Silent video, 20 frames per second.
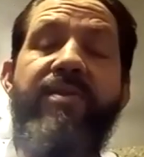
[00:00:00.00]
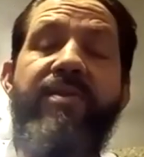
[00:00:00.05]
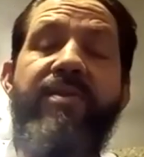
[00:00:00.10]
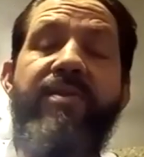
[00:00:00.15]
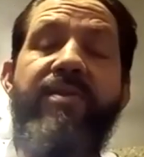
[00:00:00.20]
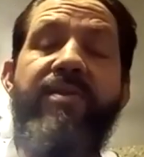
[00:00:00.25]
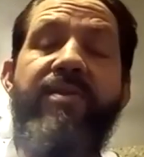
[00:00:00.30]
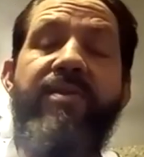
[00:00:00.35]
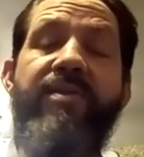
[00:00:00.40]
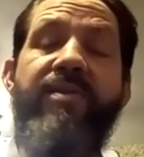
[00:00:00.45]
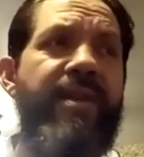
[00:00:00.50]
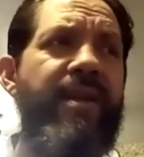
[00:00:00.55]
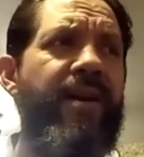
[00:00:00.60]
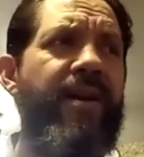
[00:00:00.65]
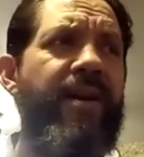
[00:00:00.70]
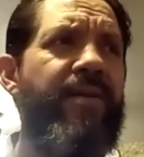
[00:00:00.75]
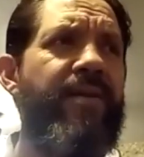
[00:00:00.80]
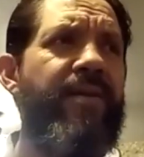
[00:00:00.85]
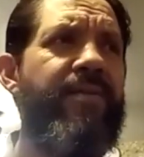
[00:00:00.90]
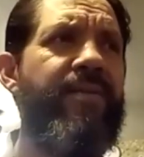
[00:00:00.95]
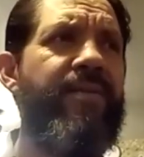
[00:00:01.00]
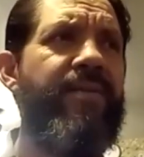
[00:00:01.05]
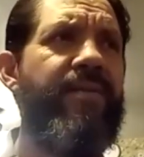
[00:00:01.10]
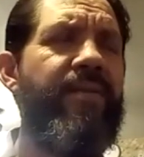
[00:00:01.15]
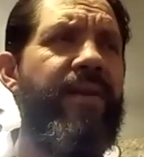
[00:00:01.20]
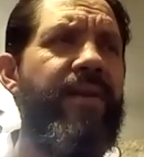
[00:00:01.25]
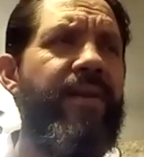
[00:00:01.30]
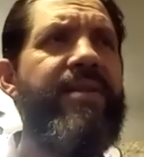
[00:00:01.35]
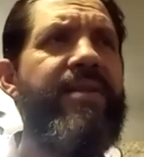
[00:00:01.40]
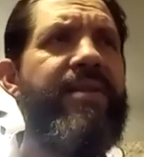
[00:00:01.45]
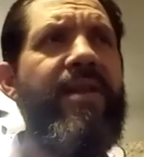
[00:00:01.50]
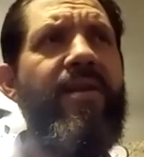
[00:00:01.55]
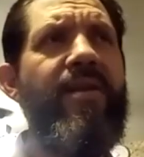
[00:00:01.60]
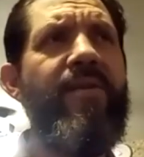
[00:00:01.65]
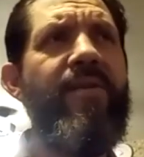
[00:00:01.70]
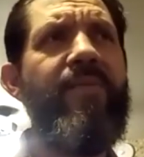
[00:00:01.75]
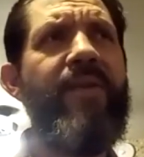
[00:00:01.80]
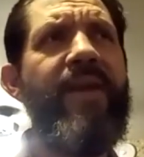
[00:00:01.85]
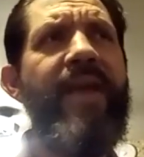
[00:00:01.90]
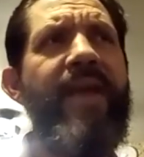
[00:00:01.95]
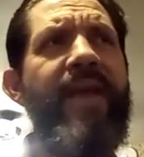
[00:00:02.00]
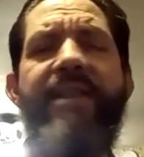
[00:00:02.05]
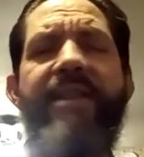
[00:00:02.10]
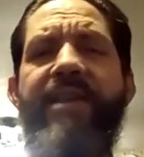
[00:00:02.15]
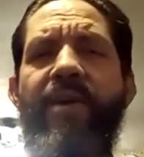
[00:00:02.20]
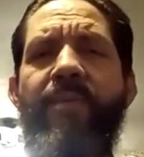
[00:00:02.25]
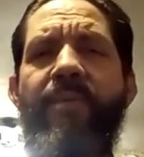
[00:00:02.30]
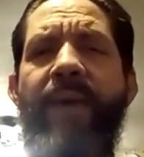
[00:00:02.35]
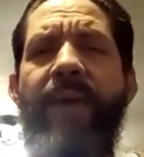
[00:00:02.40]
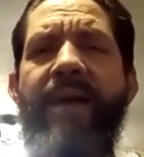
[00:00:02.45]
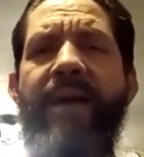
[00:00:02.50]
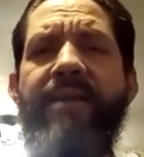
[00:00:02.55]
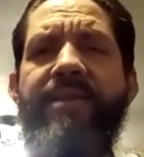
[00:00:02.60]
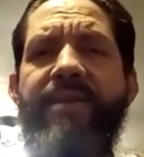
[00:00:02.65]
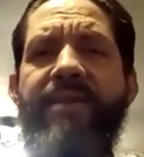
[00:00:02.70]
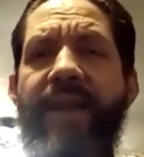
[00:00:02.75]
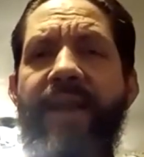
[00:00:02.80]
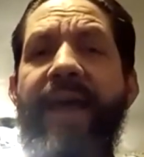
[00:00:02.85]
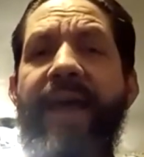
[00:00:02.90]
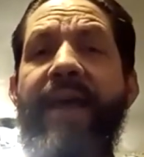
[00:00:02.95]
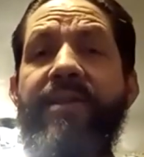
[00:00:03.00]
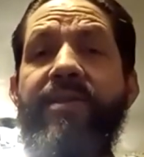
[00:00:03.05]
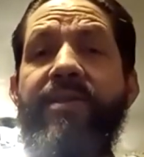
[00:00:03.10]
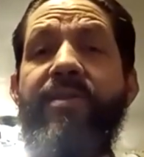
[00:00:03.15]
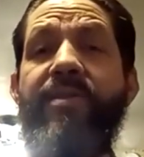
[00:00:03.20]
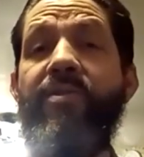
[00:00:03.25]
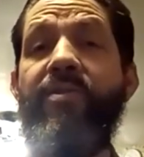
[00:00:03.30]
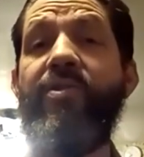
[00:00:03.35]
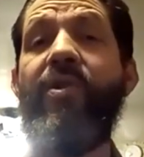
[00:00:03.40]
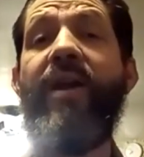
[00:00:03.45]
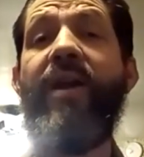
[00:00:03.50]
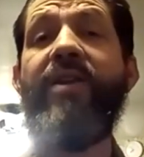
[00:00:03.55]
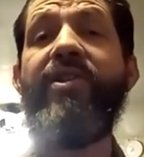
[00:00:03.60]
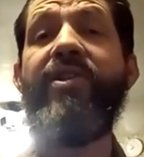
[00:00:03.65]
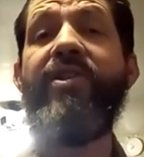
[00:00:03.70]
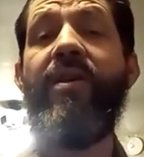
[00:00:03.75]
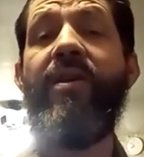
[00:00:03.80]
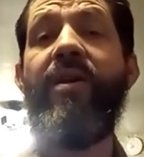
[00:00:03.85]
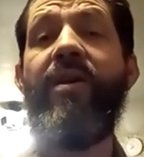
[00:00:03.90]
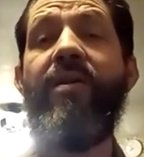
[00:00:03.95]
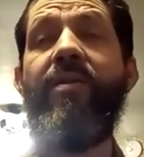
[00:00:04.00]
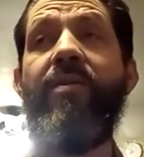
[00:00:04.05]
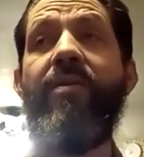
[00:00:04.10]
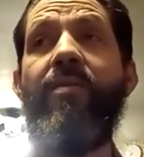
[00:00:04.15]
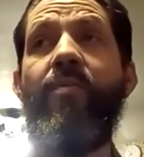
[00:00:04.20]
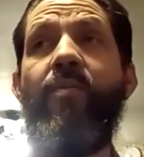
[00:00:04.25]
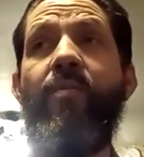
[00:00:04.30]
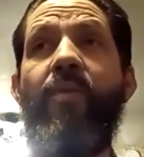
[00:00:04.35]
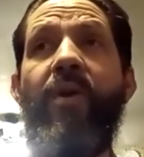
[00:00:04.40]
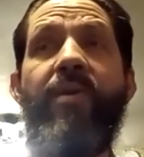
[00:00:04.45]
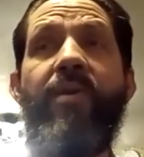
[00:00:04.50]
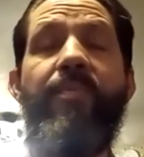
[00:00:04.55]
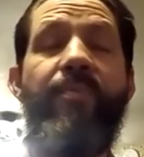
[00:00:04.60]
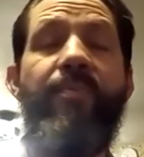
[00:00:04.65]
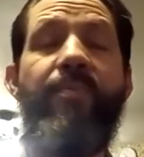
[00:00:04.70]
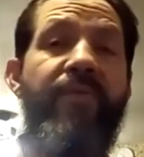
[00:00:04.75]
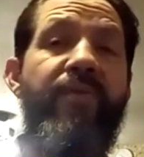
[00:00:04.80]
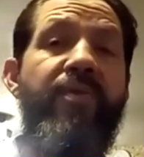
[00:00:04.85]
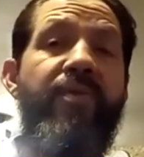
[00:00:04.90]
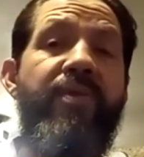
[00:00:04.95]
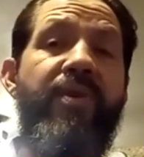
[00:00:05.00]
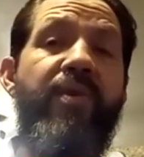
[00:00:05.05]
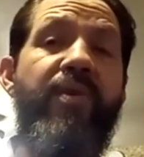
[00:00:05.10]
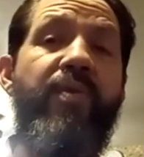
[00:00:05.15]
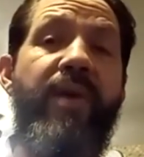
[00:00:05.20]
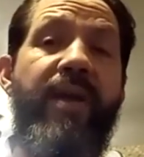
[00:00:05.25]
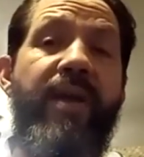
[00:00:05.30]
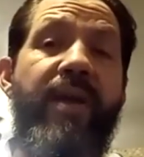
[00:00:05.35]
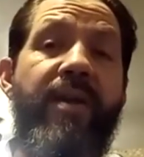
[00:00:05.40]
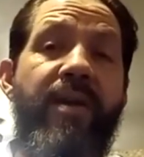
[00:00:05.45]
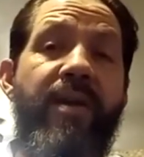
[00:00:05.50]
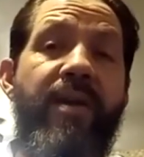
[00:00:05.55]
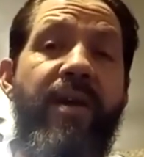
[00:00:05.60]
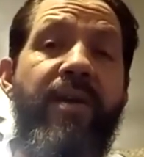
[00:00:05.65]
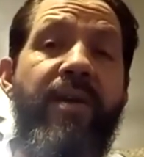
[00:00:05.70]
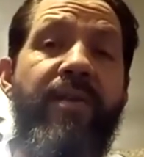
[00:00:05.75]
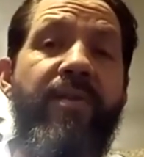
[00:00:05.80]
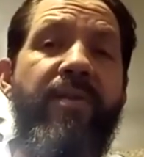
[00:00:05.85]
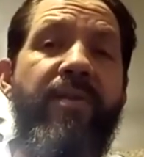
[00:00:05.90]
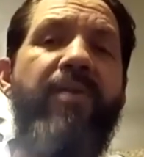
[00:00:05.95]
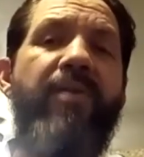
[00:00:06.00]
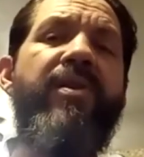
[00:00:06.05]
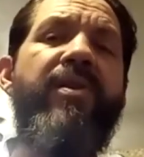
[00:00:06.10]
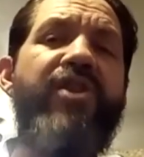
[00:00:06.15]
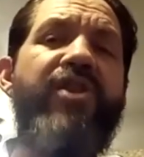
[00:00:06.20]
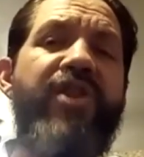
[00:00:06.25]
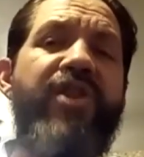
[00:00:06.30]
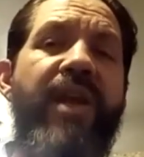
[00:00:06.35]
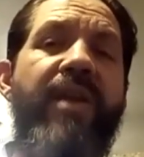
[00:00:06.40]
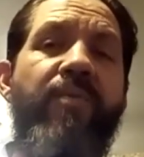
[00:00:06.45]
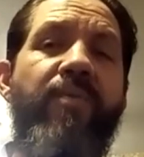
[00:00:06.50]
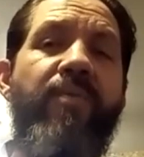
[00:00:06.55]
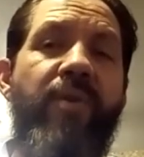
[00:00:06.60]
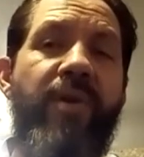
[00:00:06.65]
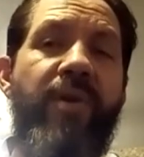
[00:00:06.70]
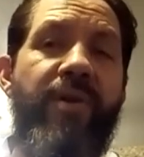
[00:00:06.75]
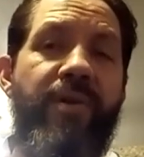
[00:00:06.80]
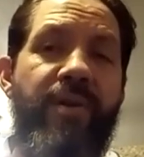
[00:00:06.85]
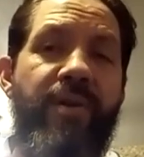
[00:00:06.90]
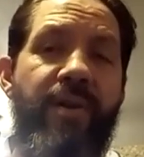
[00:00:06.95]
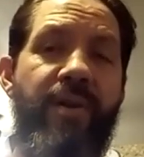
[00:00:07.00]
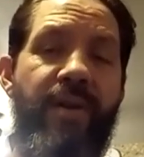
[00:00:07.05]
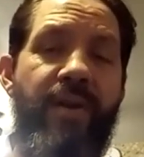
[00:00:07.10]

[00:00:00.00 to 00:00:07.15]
Because the, like I was saying, the cattail mats and the hats, those are actually waterproof to a degree. They're good at shedding water.